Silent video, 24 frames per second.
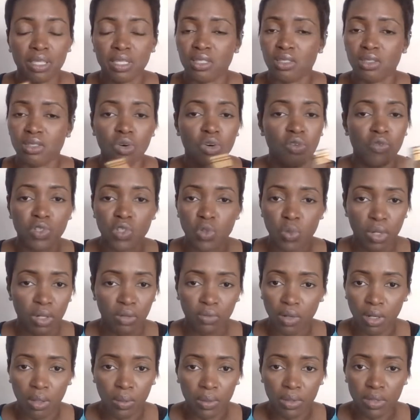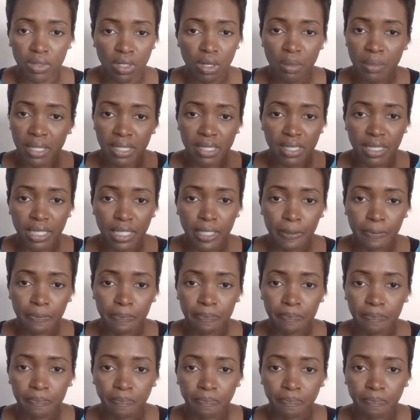This is over 12 hours on my skin.